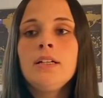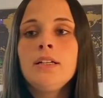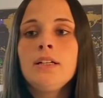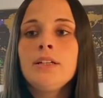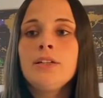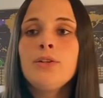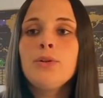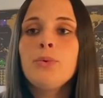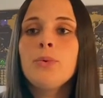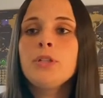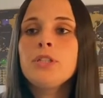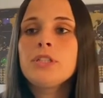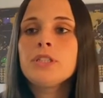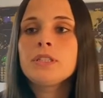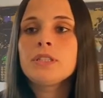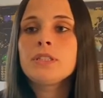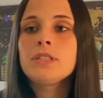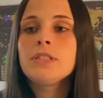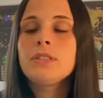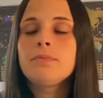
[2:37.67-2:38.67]
You would
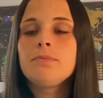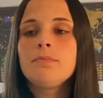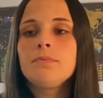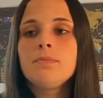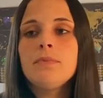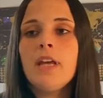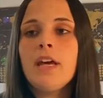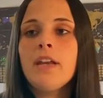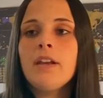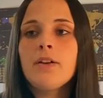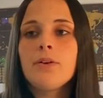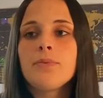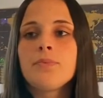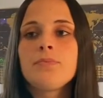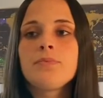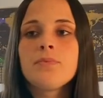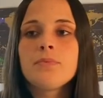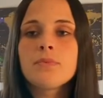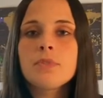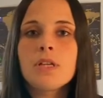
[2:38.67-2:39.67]
just, I don't know.
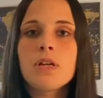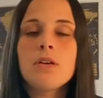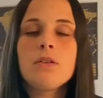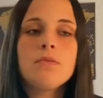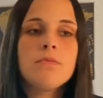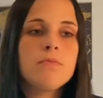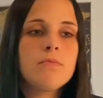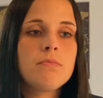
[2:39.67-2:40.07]
So